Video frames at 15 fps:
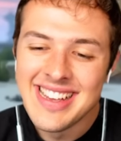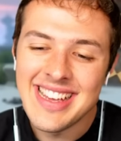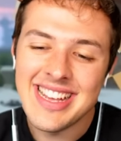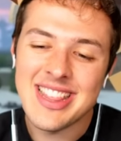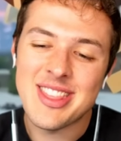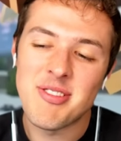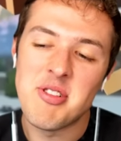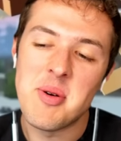he
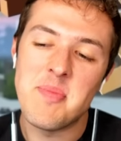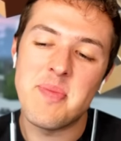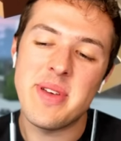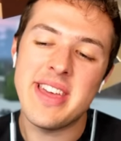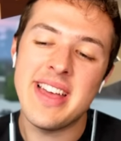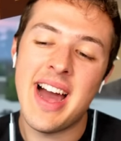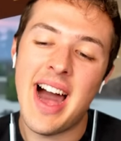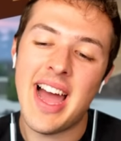threw a
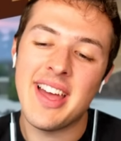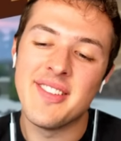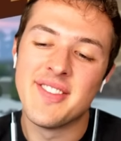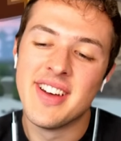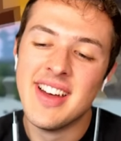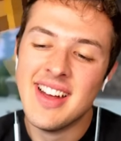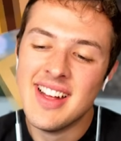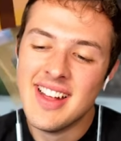beehive.
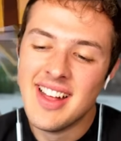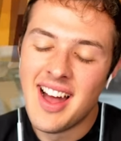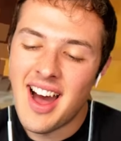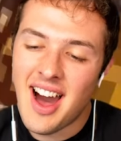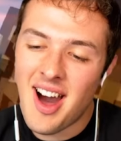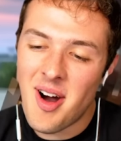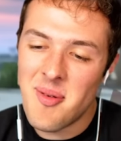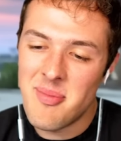
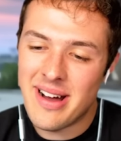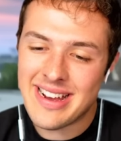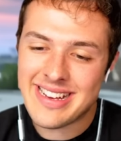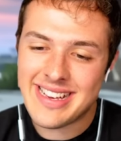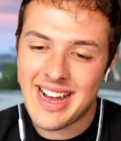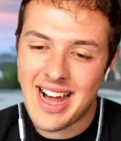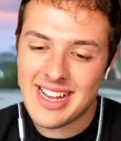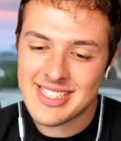Oh my
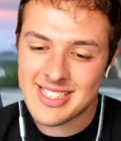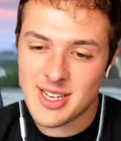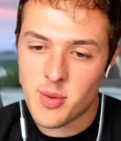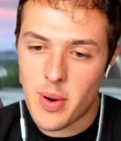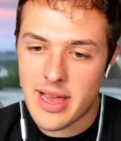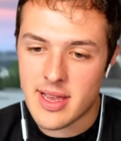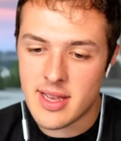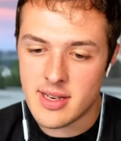gosh, dude.
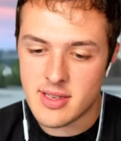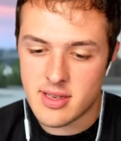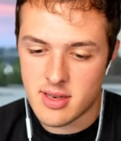Wait, he